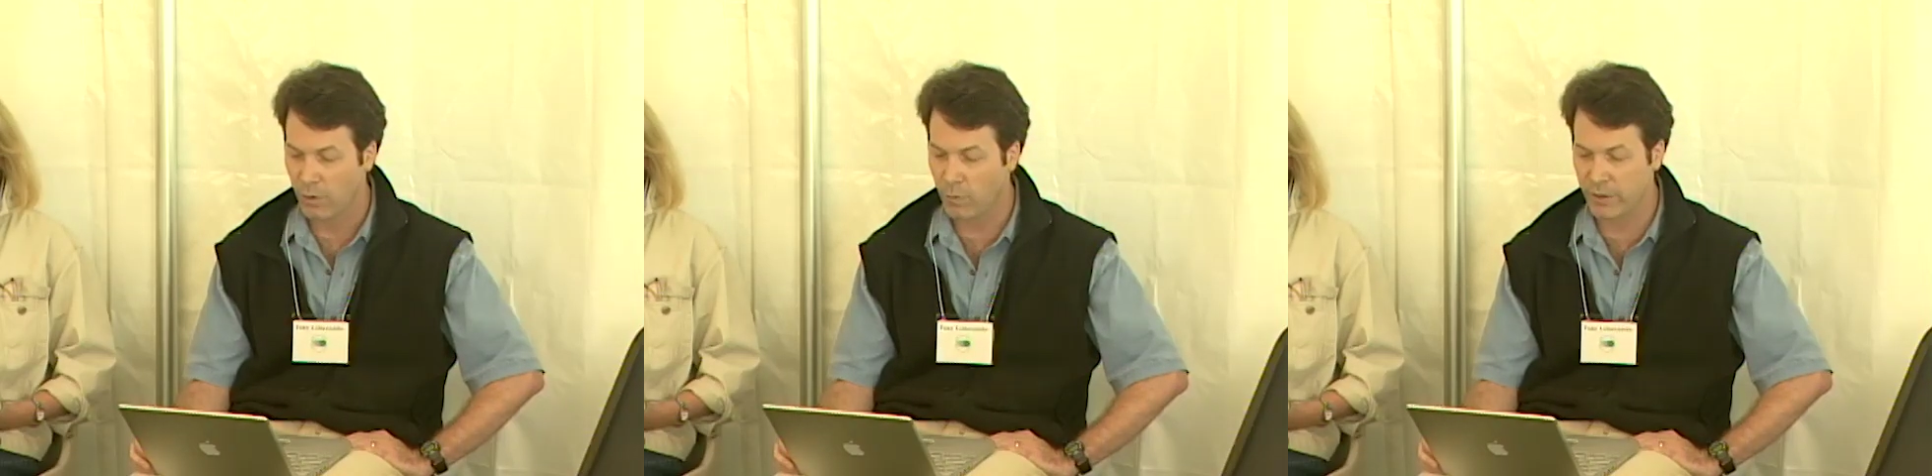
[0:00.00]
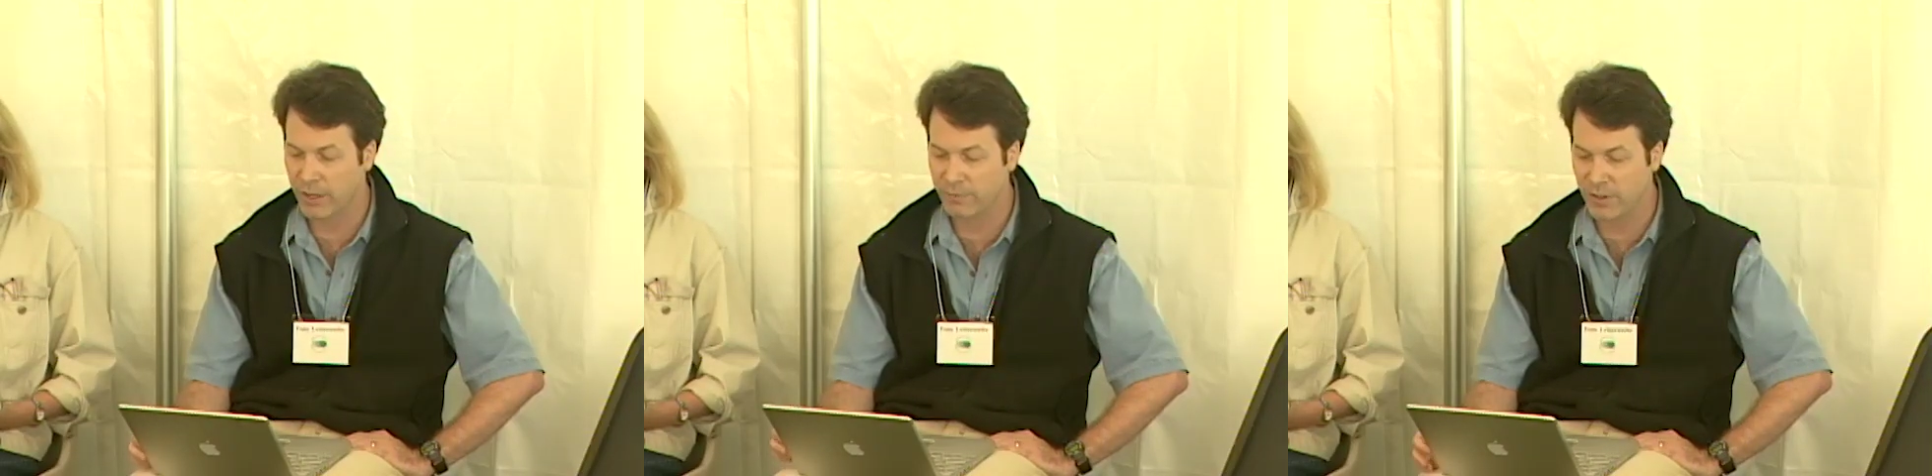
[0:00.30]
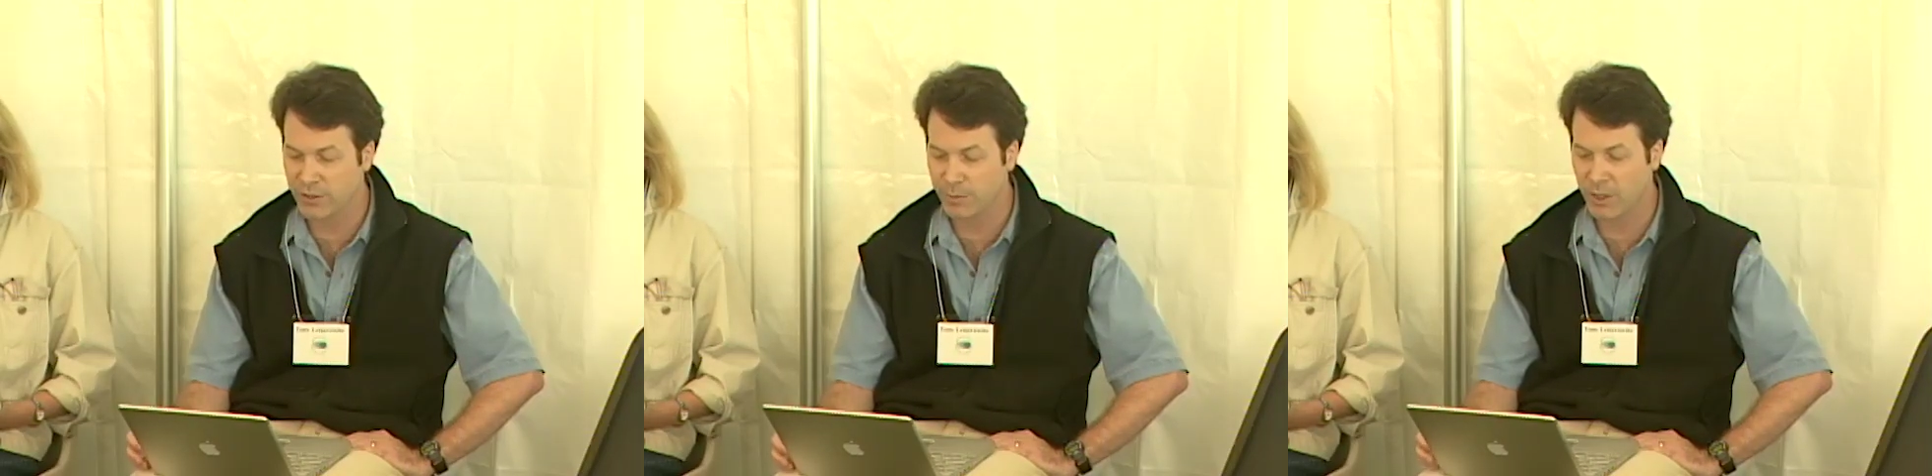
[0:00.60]
or the
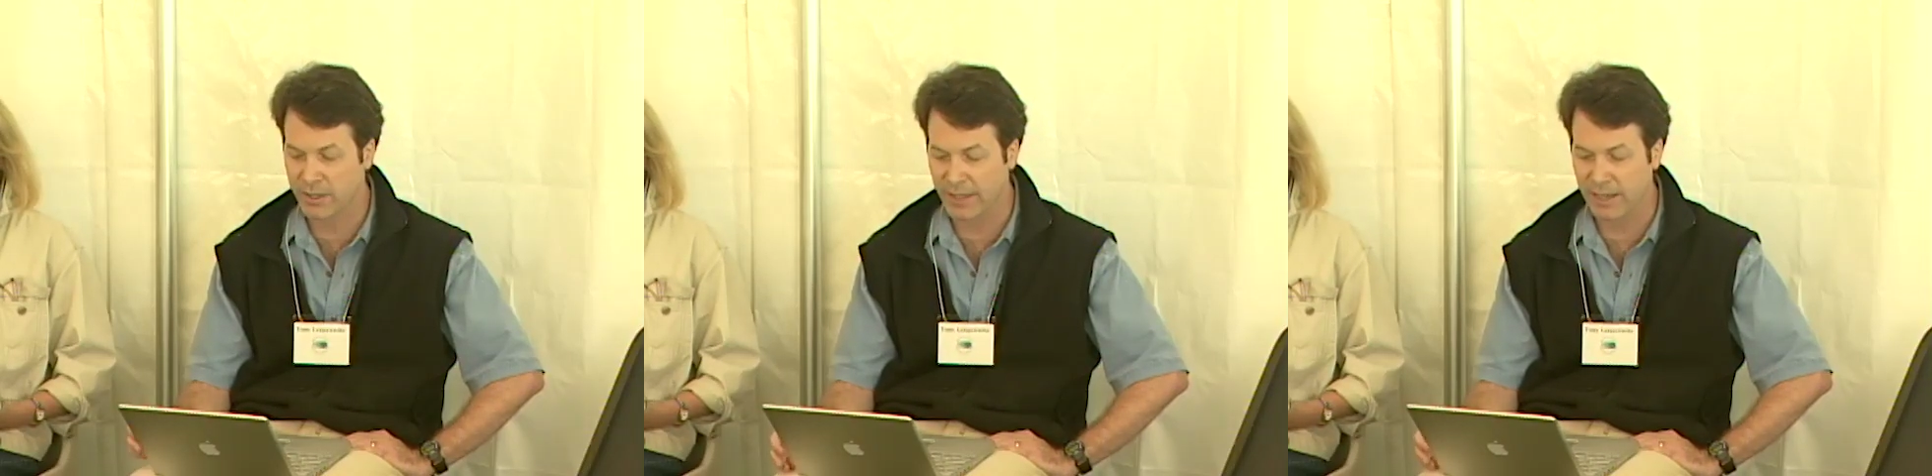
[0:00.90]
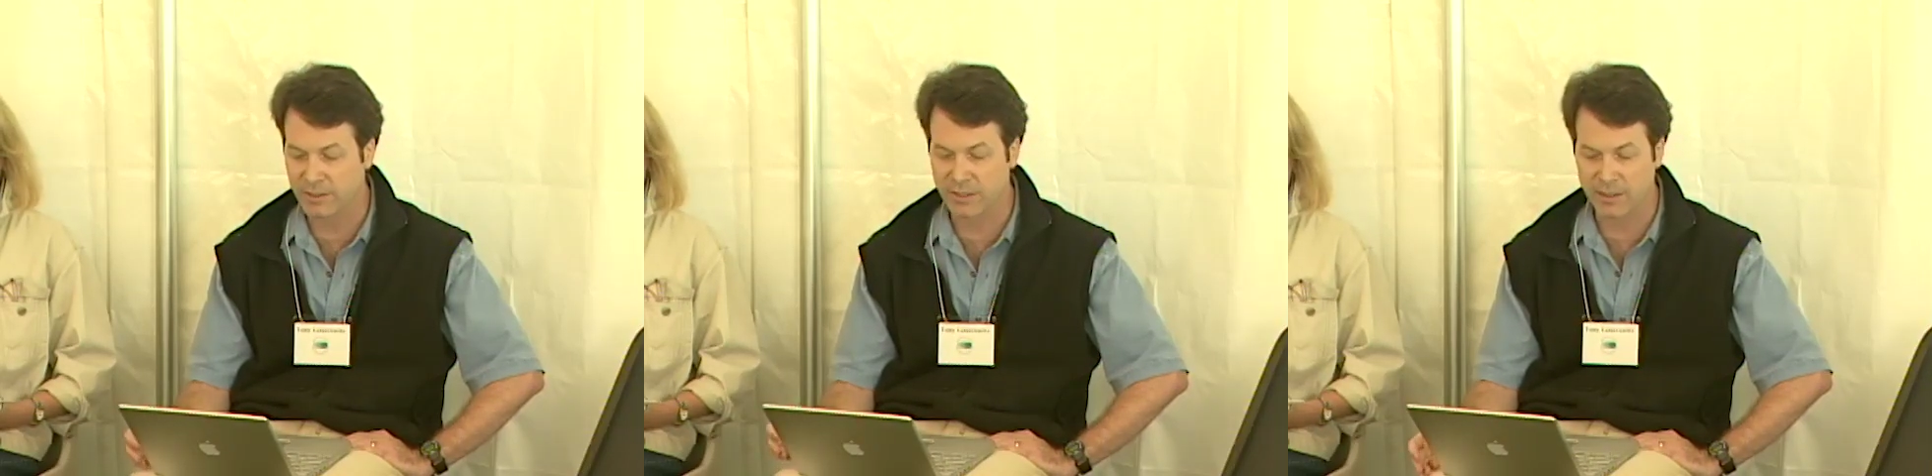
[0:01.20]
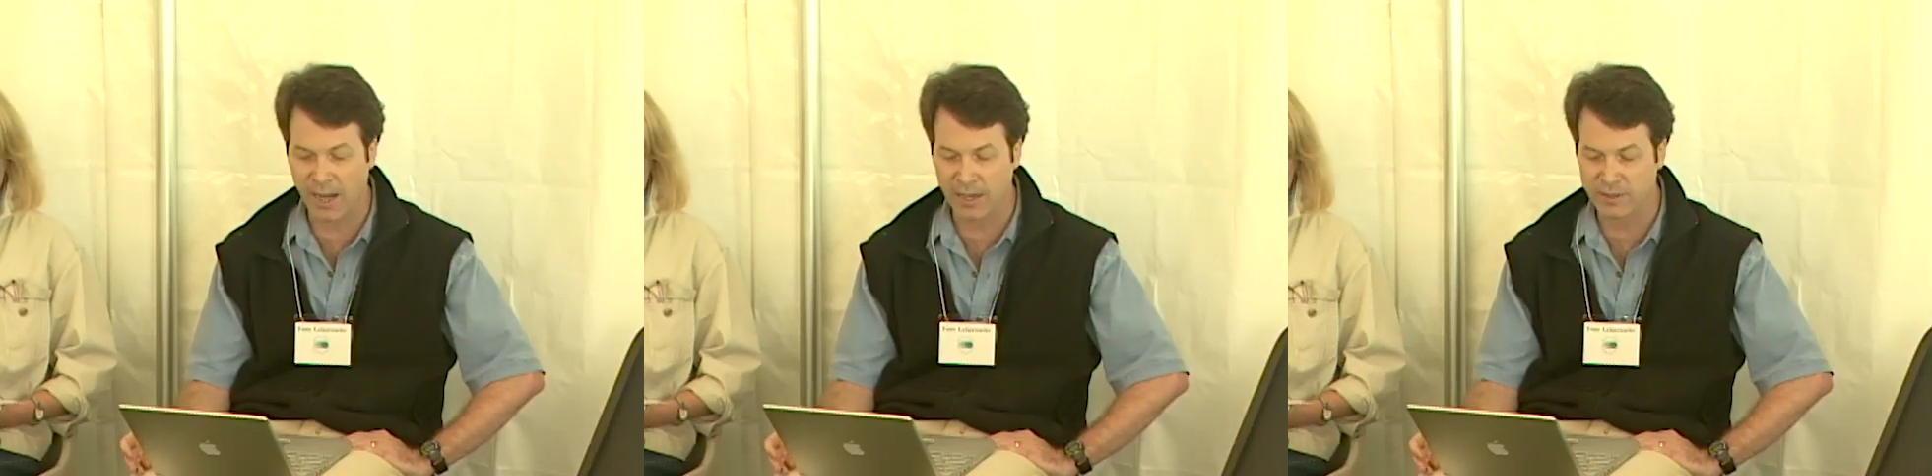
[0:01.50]
invisible and tasteless
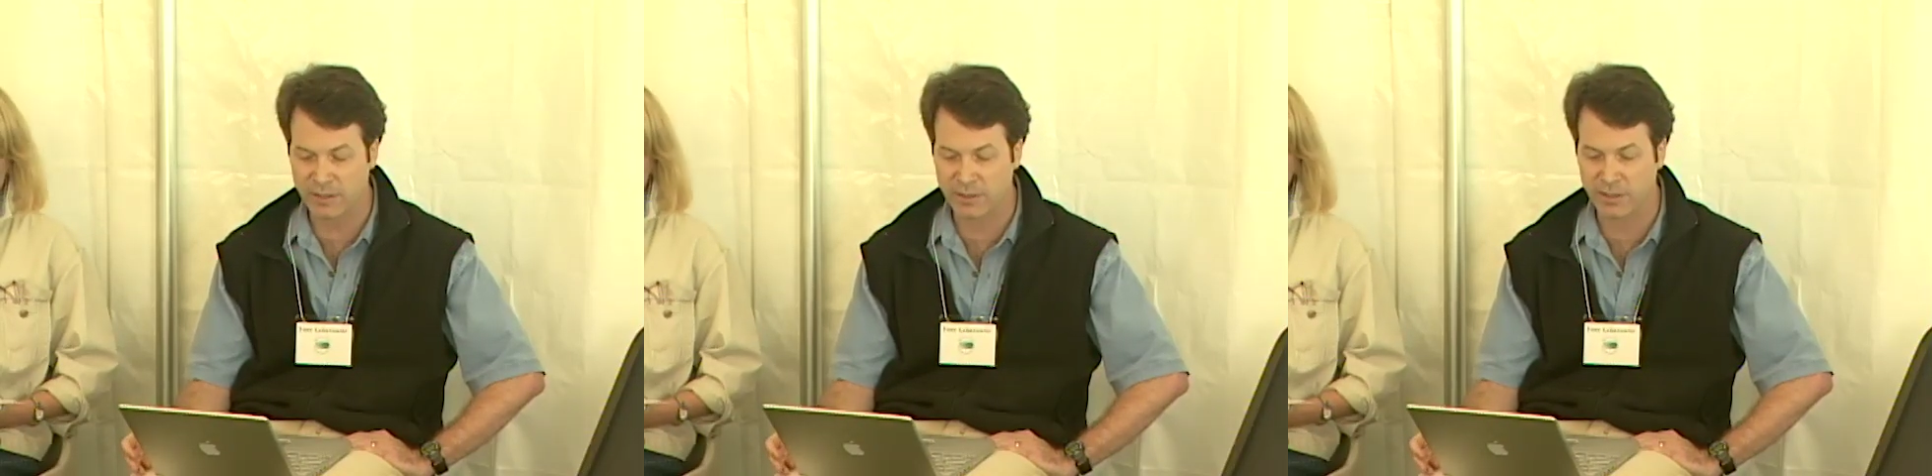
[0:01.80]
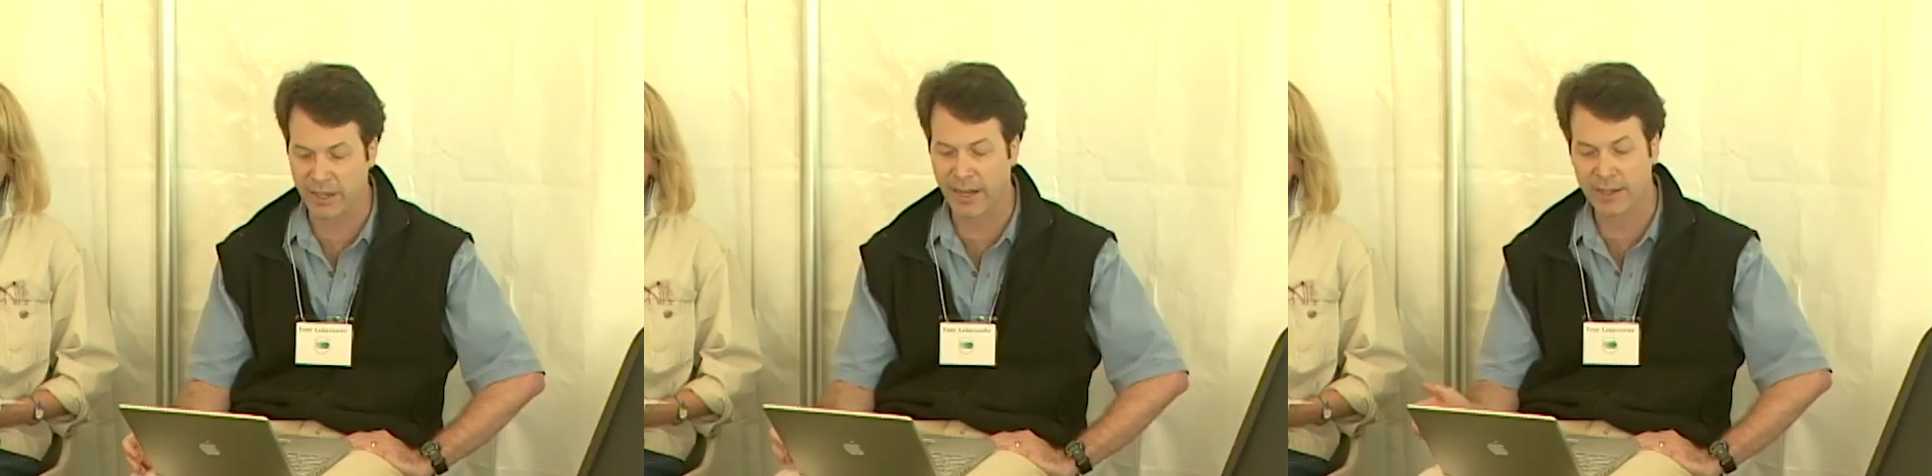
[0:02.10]
toxins and